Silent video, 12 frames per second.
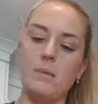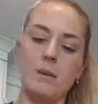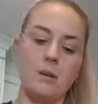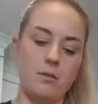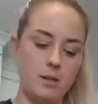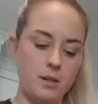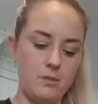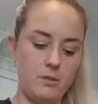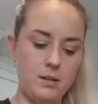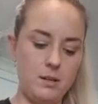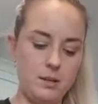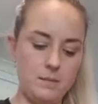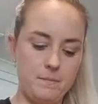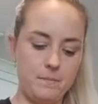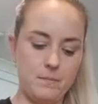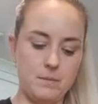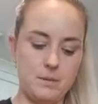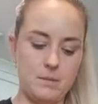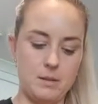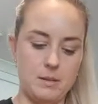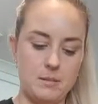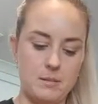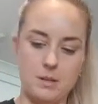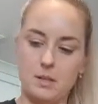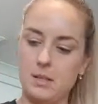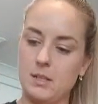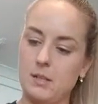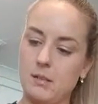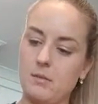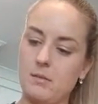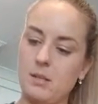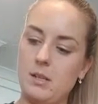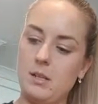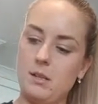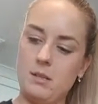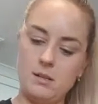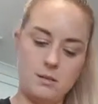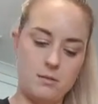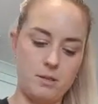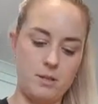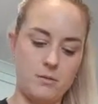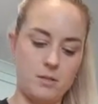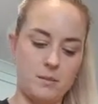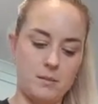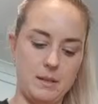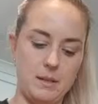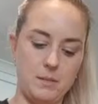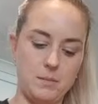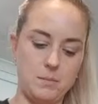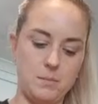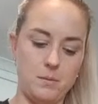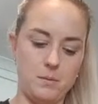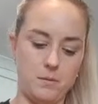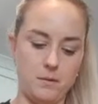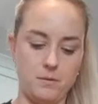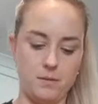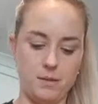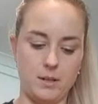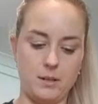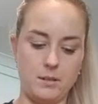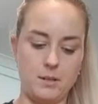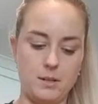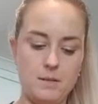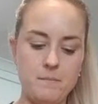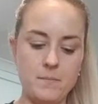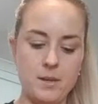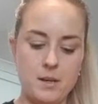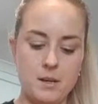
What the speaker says: Bit of greenery to make them look nice and green. Green always makes them look beautiful and healthy.